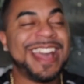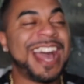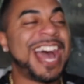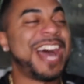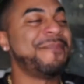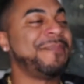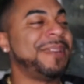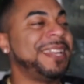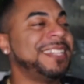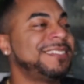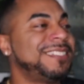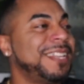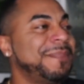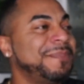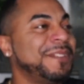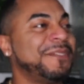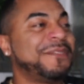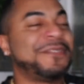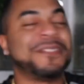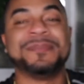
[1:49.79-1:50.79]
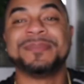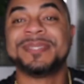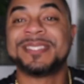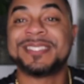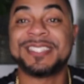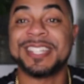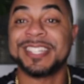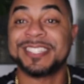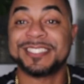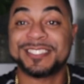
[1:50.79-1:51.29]
I mean, something from
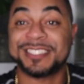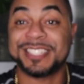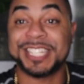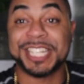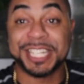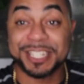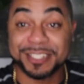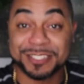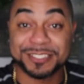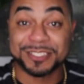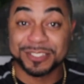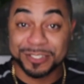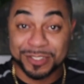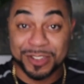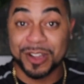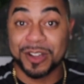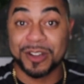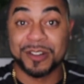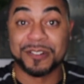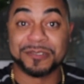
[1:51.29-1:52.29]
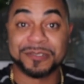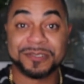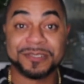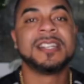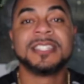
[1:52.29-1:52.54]
6 years ago.